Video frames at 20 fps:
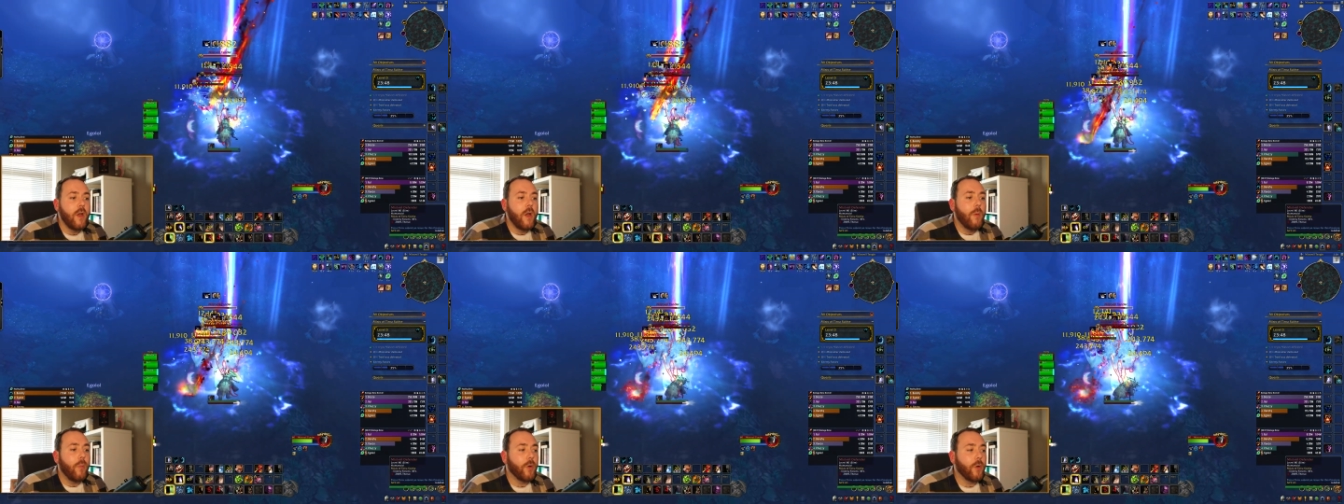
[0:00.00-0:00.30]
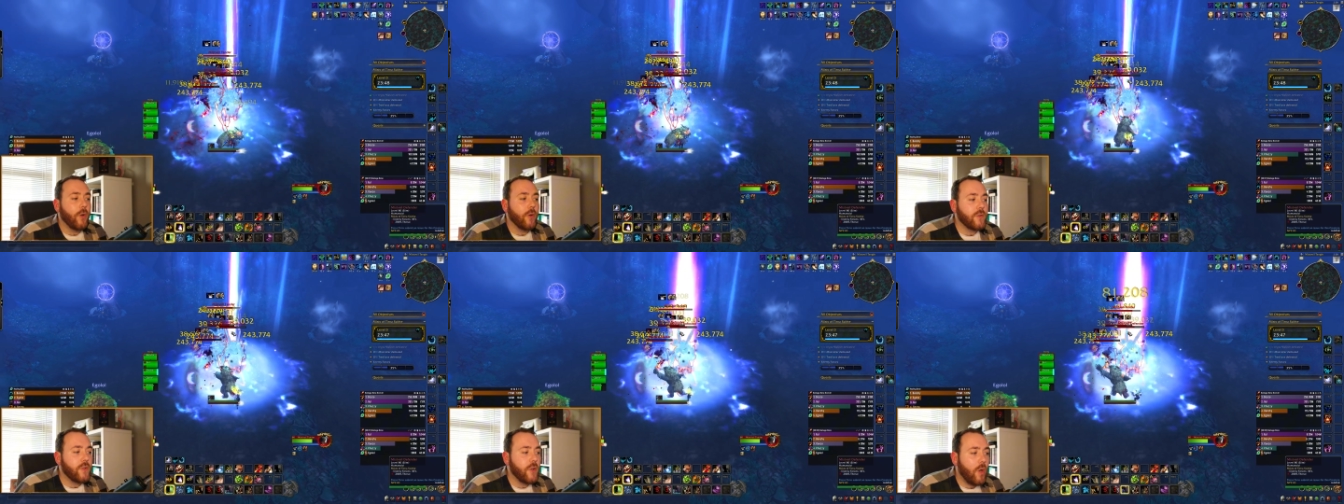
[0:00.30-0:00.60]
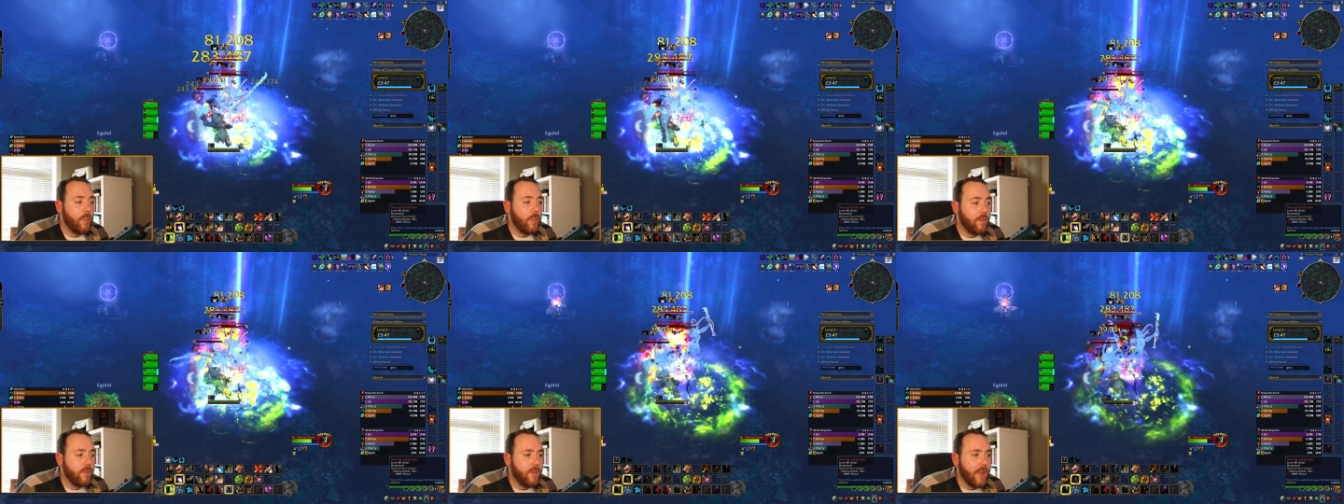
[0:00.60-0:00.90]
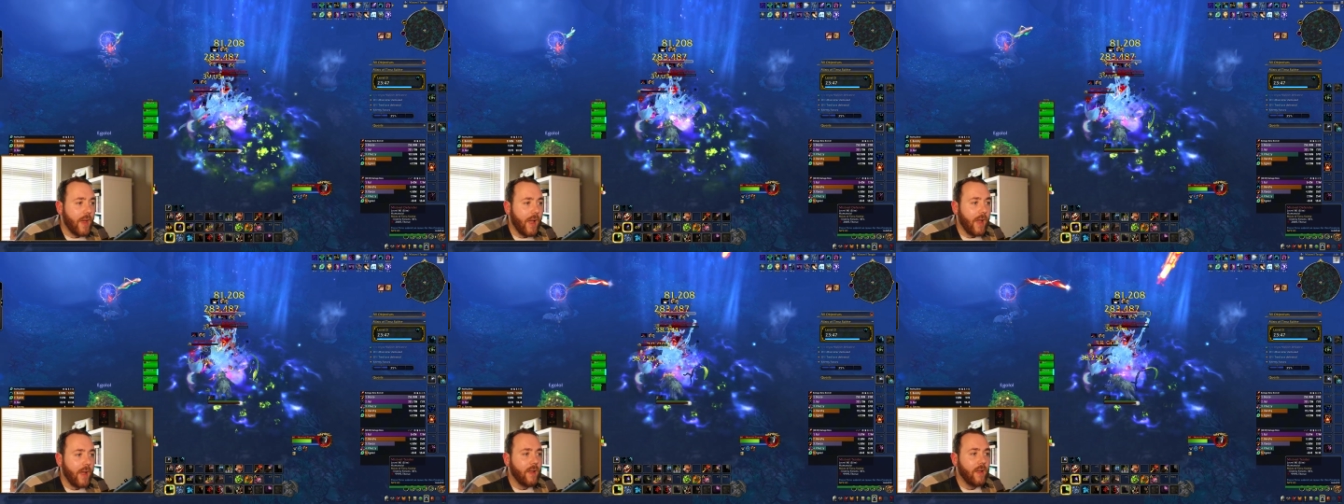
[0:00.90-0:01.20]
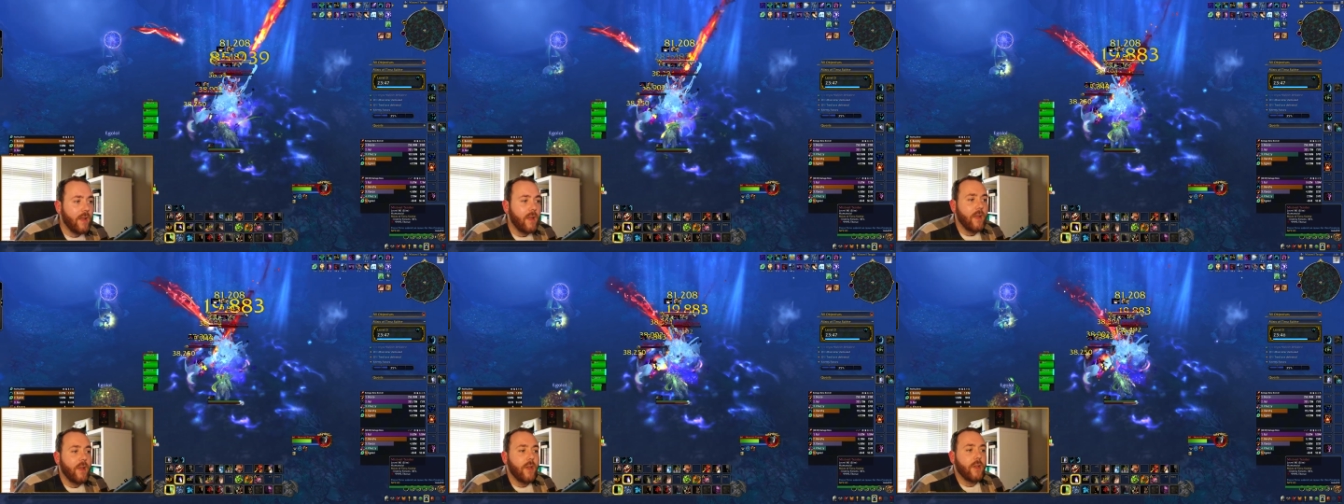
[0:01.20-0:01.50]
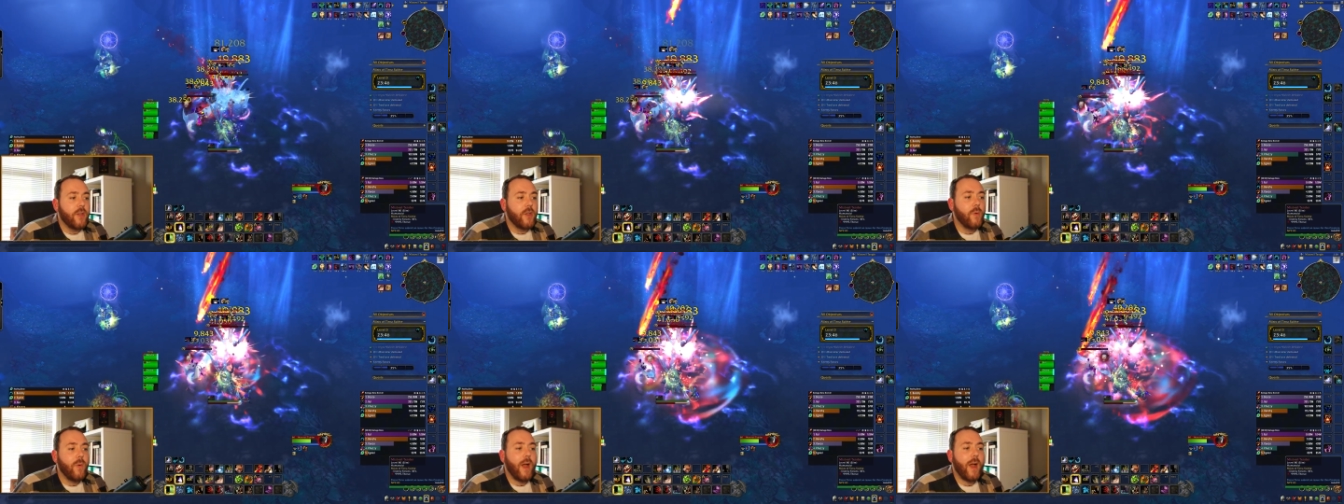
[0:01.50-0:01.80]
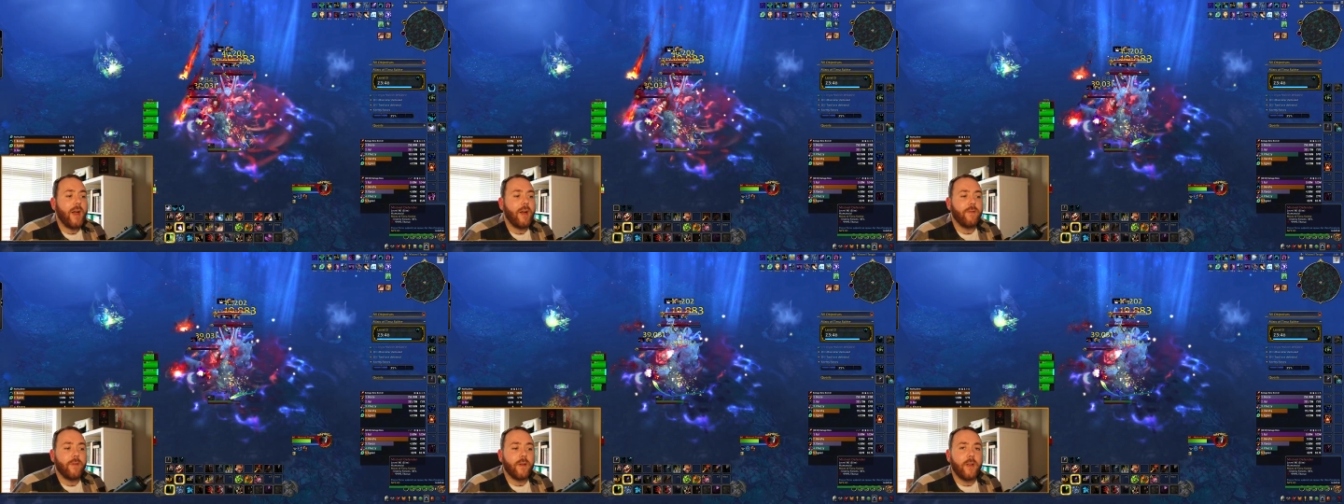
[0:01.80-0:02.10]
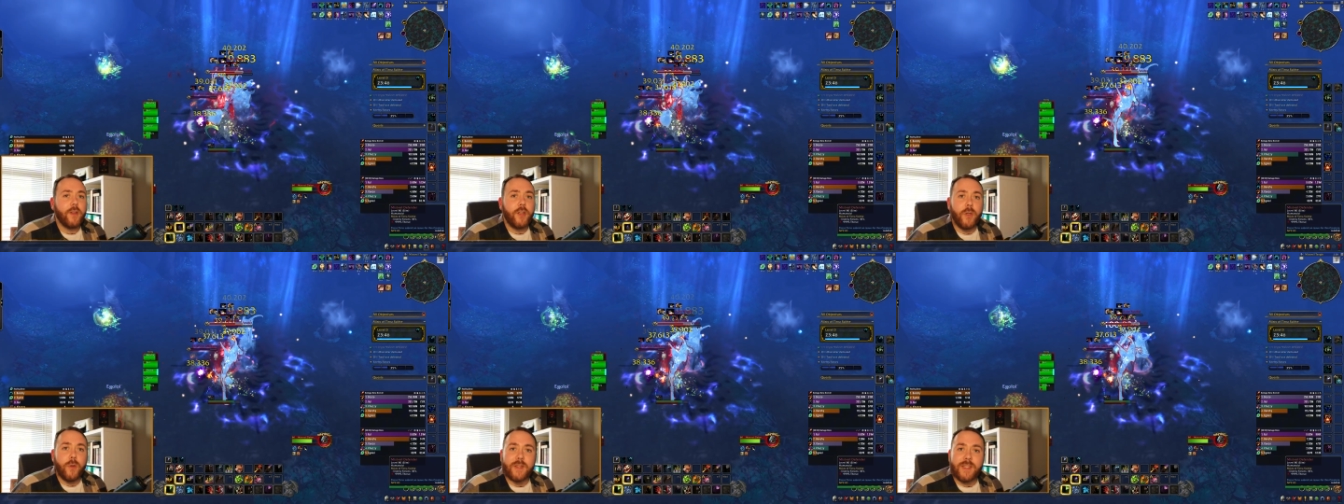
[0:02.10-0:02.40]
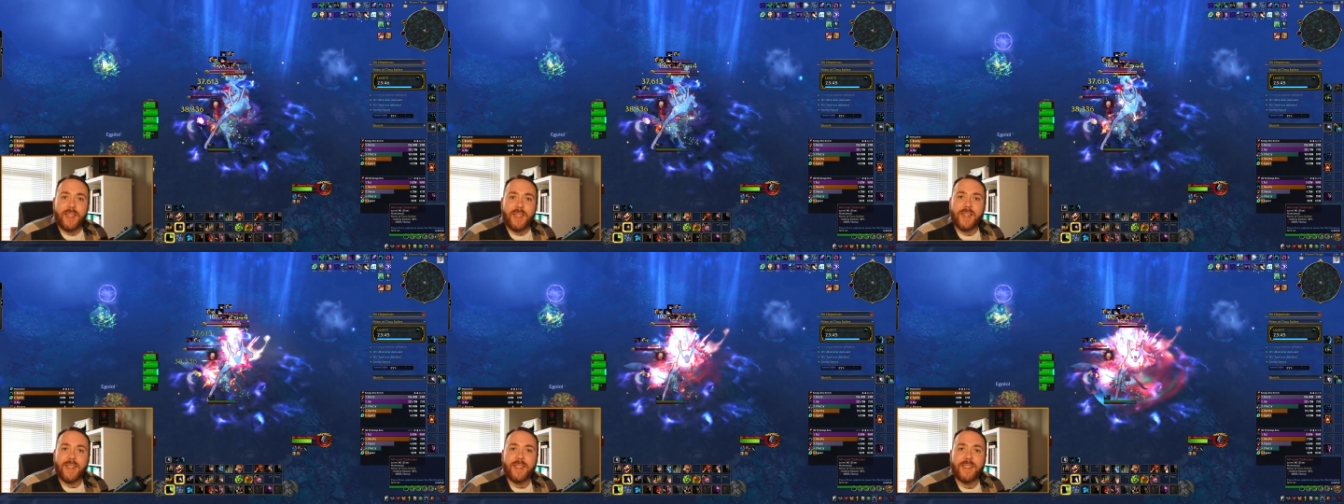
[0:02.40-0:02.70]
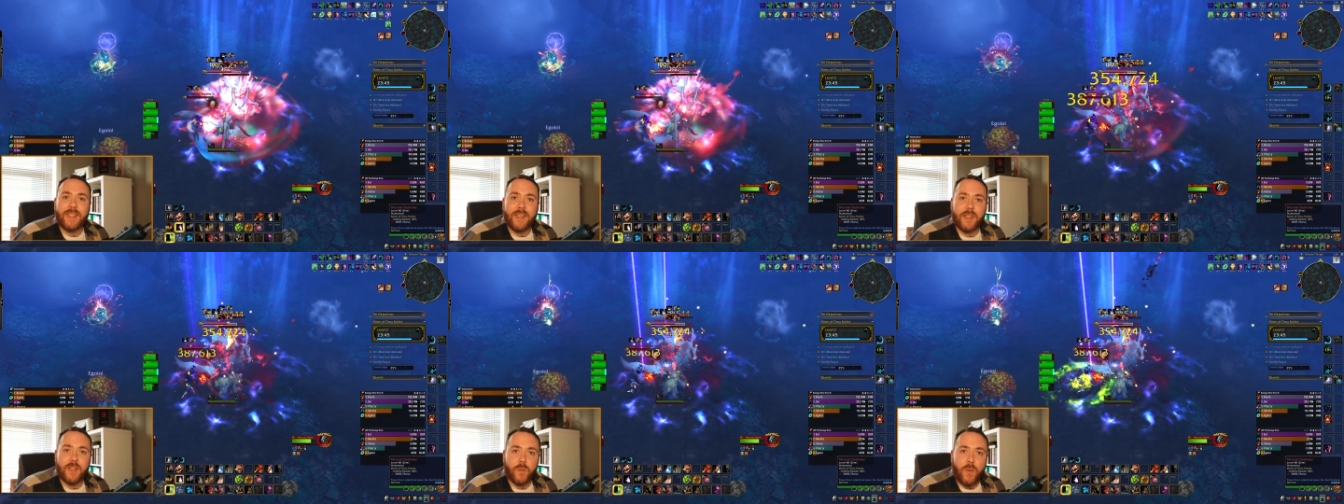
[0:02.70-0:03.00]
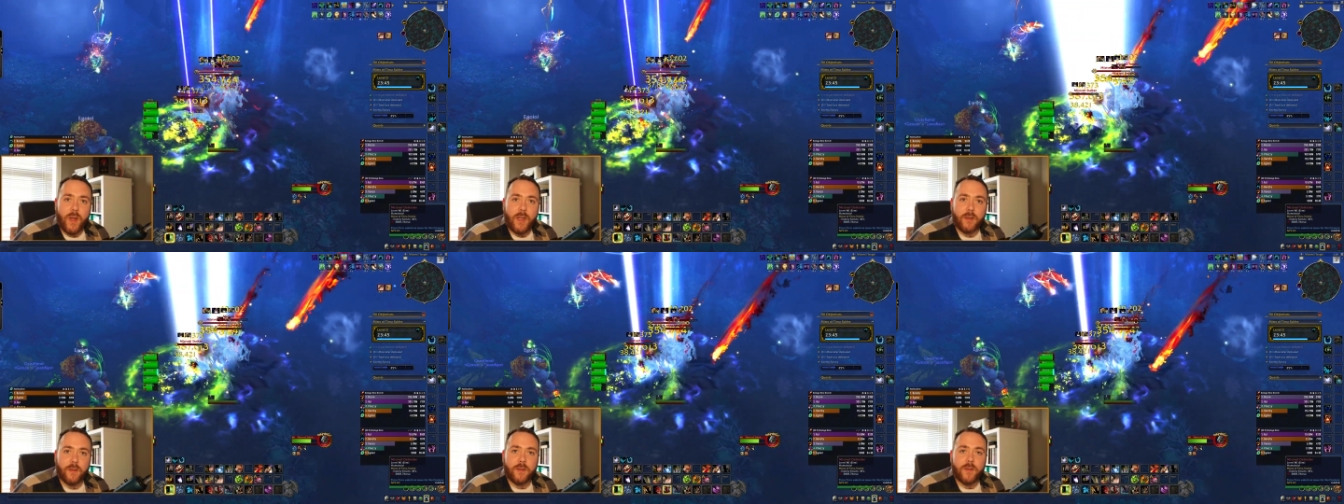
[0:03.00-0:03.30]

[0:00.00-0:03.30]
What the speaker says: But on top of that, you have utility as well.